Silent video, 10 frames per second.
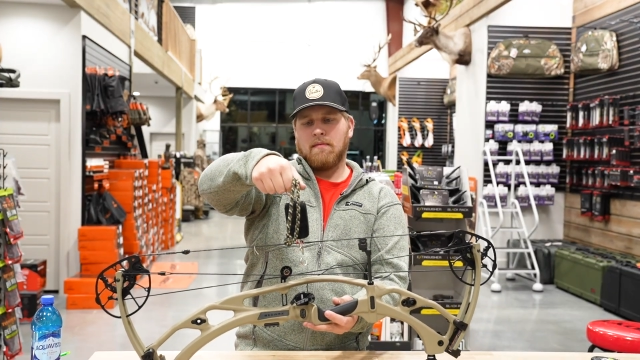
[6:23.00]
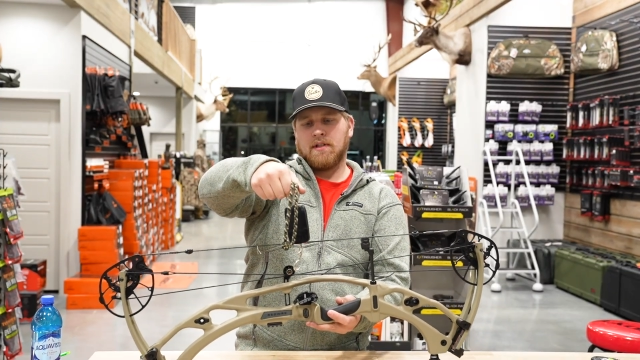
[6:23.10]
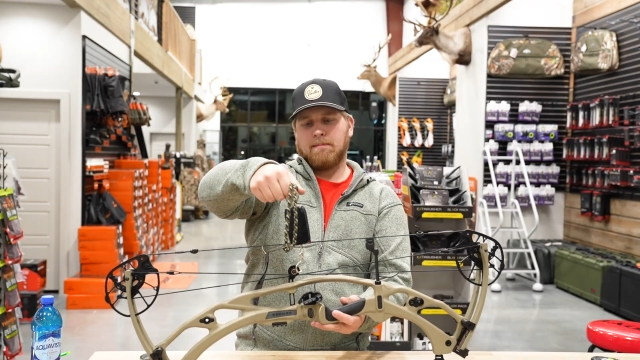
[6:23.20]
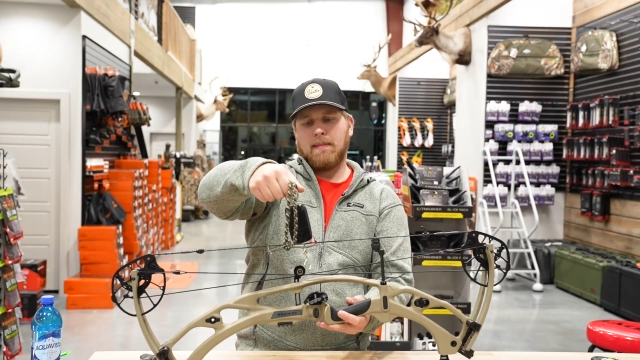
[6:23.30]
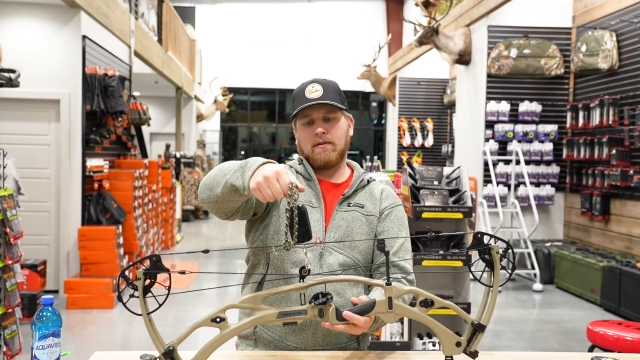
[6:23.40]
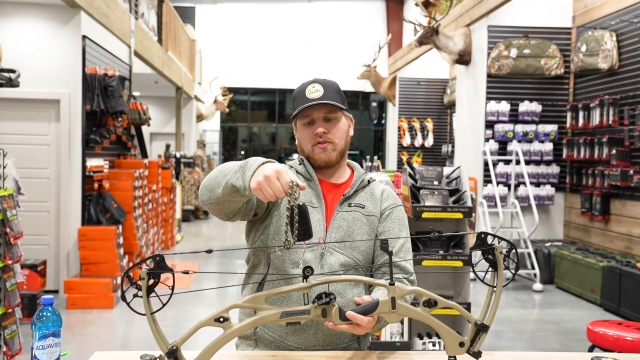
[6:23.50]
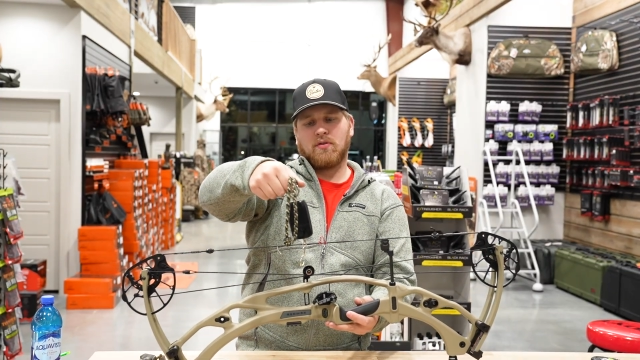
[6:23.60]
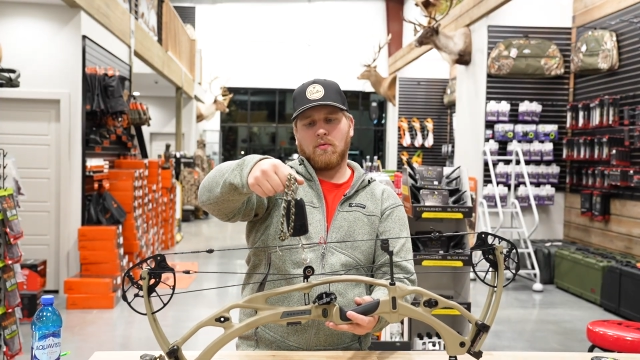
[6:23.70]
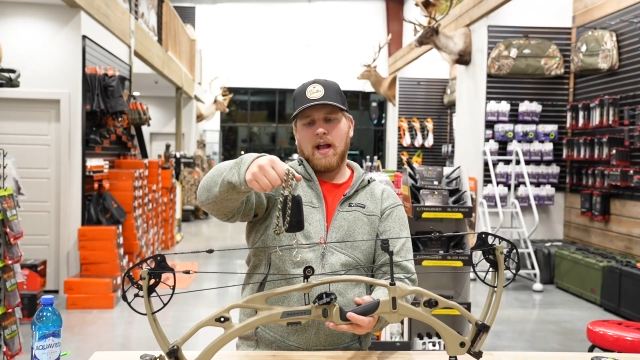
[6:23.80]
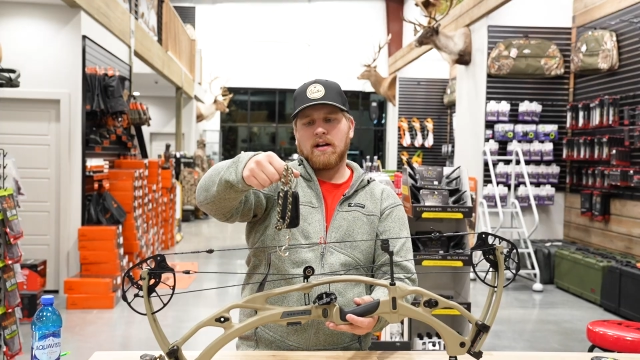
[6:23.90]
It's
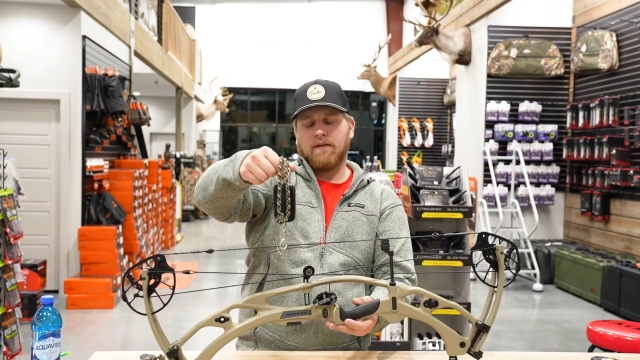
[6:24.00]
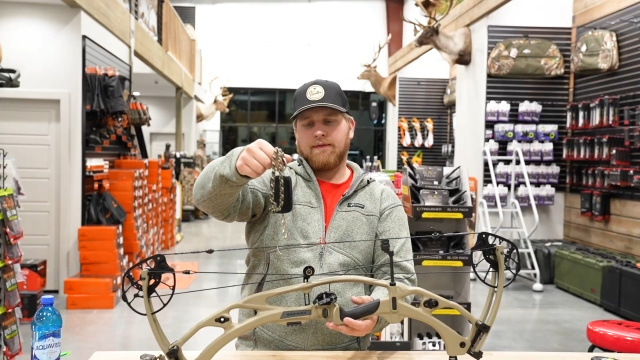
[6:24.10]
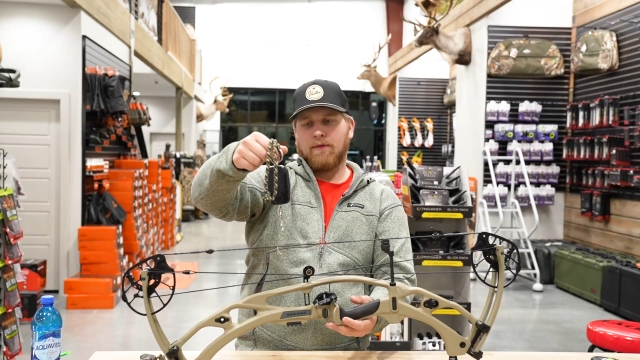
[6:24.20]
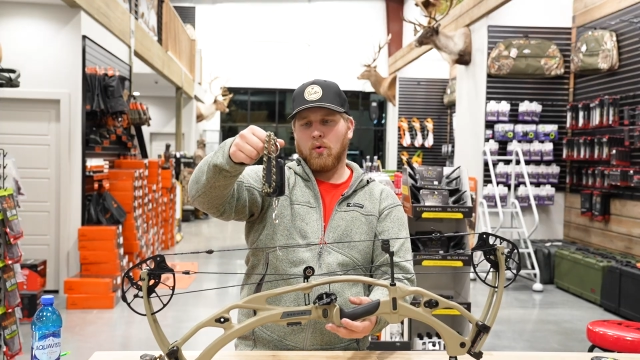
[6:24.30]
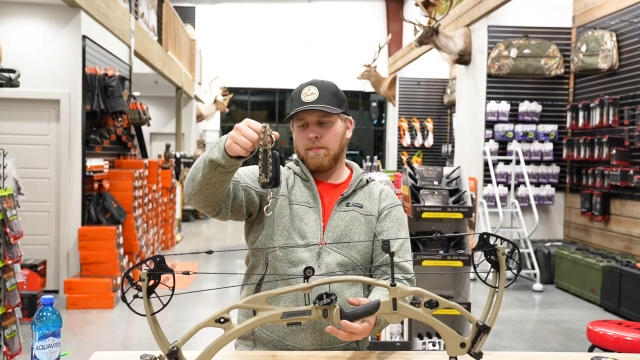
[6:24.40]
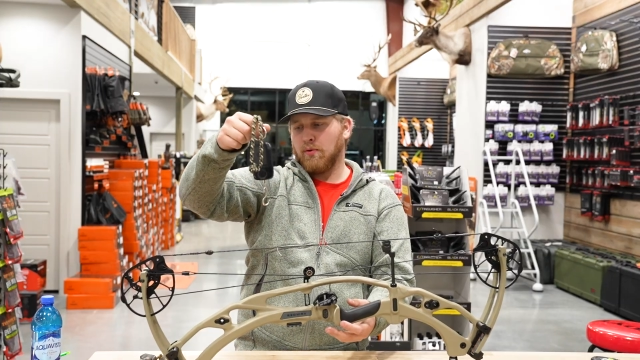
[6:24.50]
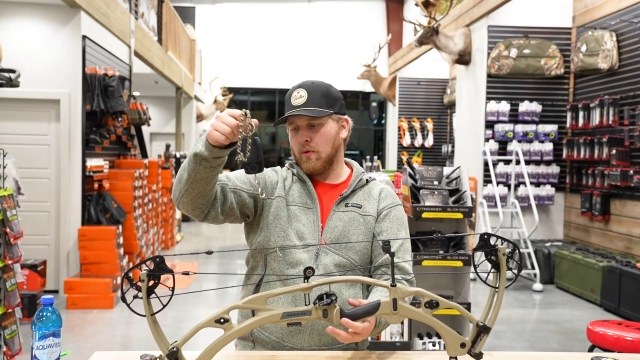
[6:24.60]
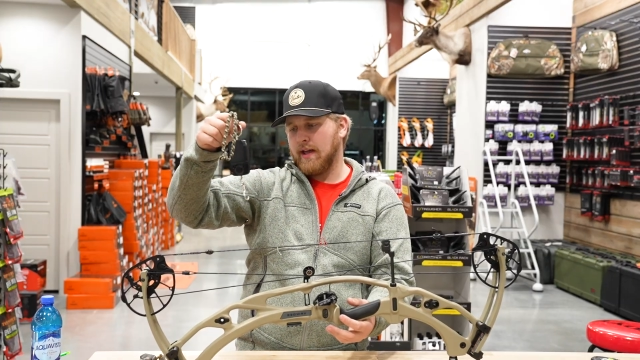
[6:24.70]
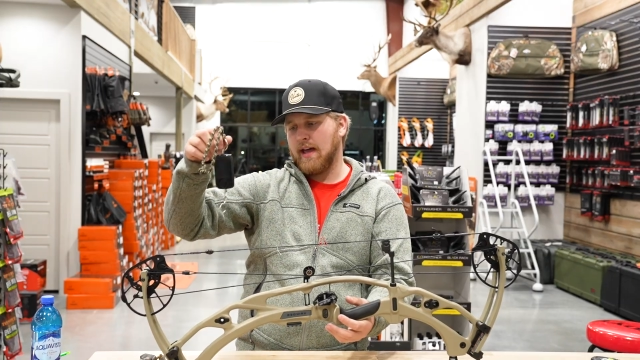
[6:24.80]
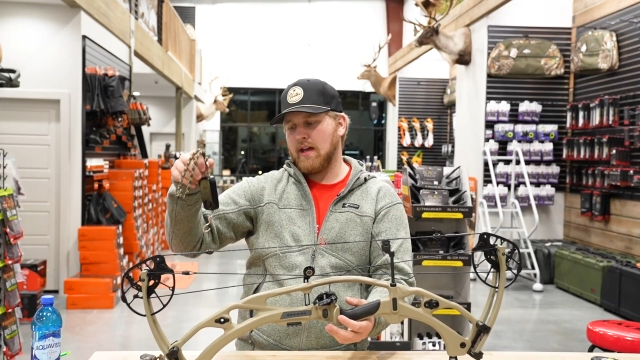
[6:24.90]
bouncing right at
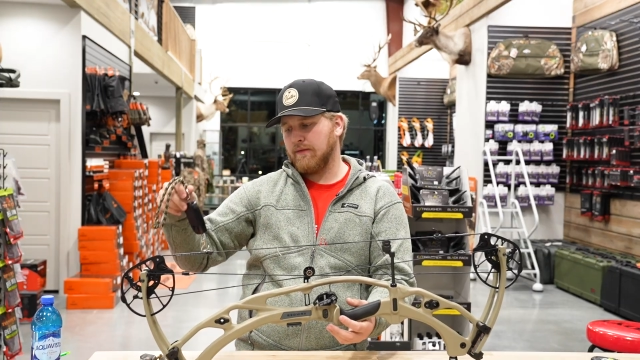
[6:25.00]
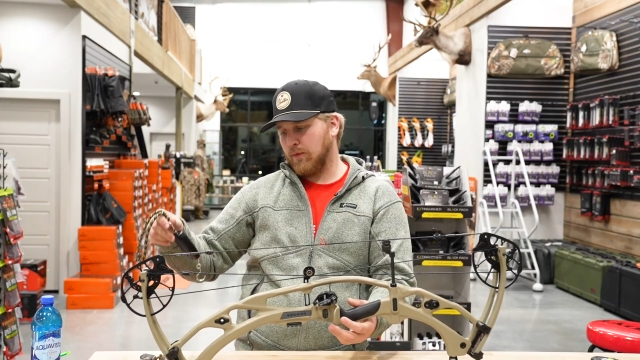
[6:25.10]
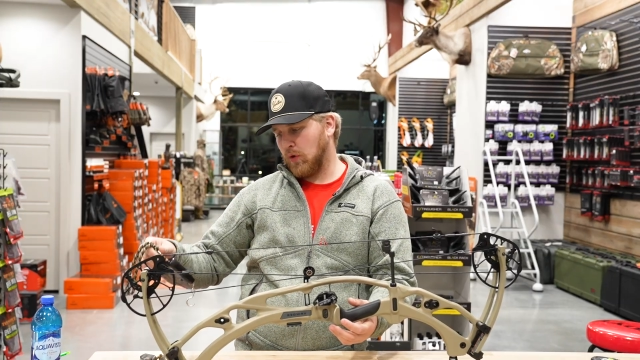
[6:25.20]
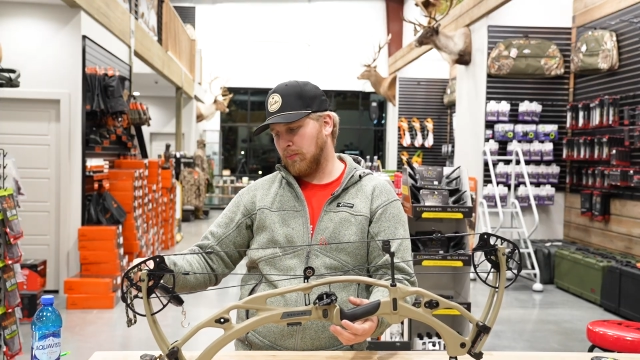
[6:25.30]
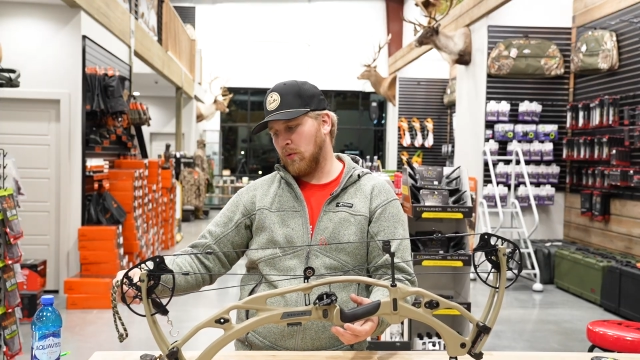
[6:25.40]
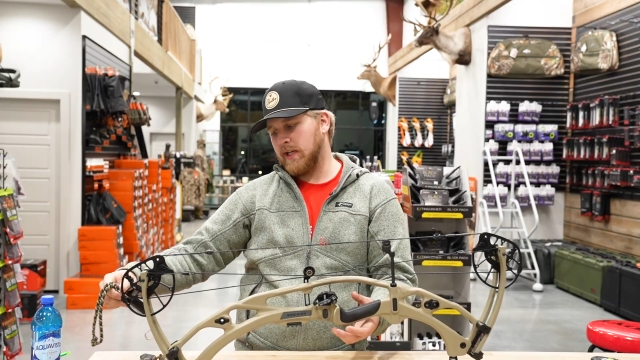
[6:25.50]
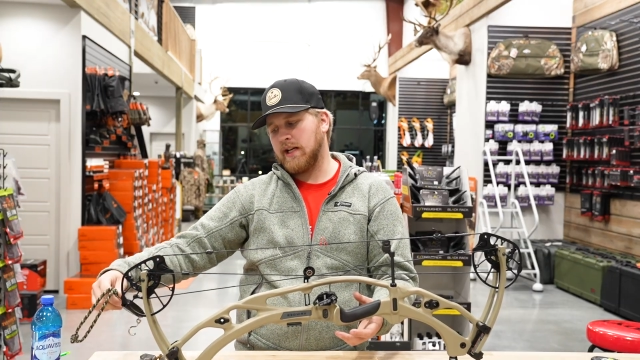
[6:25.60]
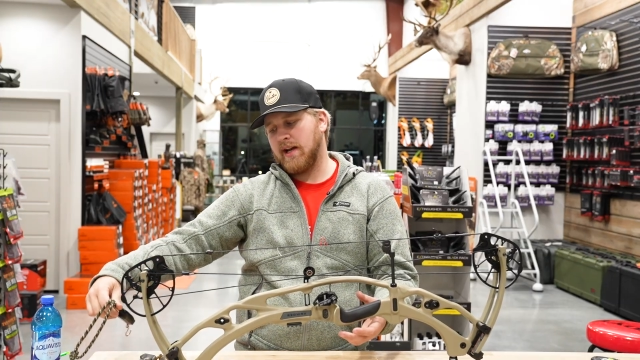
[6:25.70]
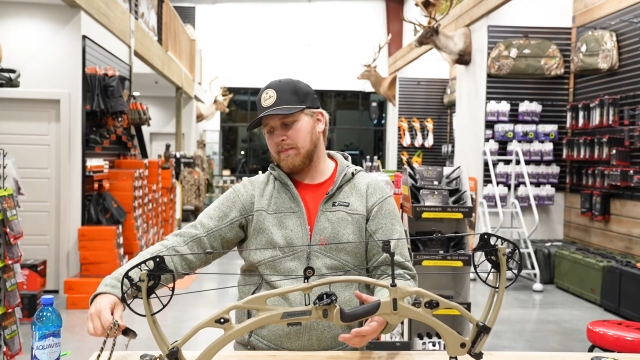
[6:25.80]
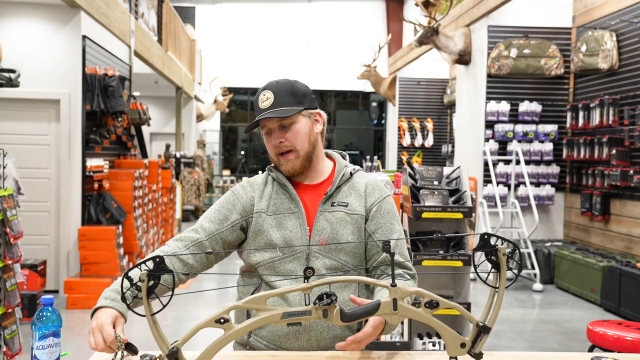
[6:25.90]
4.8,
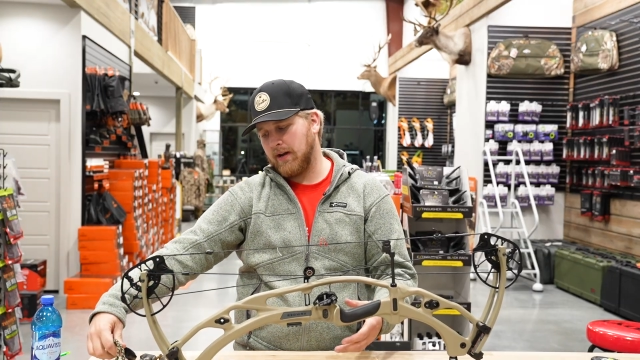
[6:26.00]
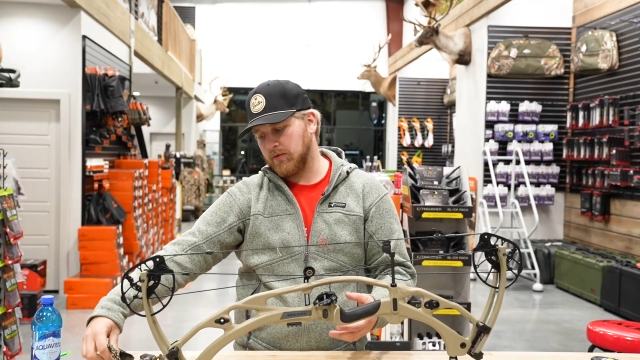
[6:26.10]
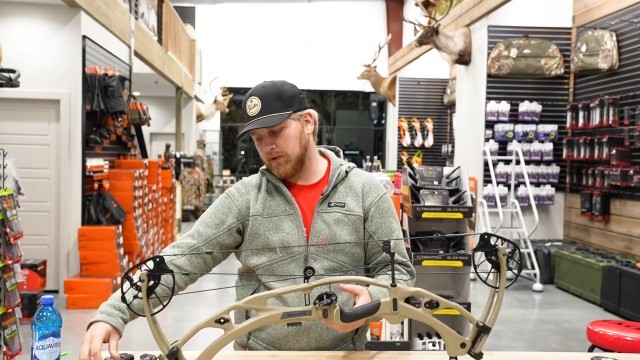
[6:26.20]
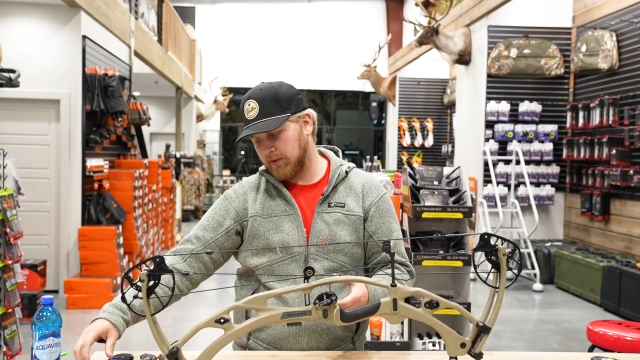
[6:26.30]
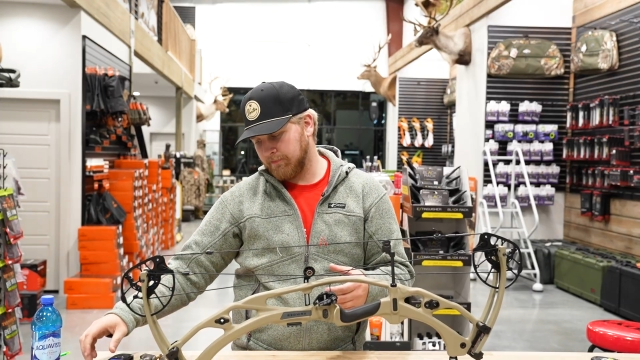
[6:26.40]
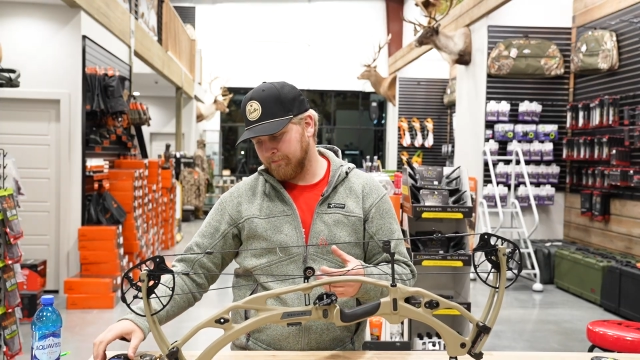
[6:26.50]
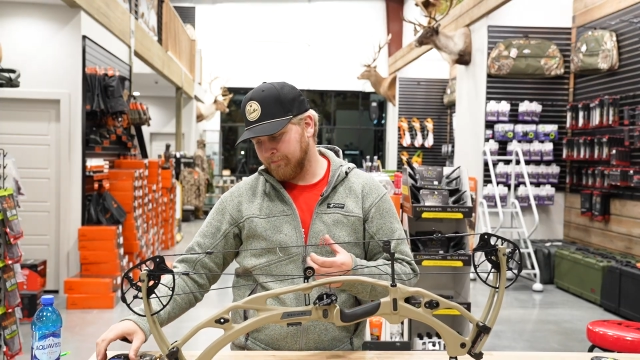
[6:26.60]
4.9 pounds.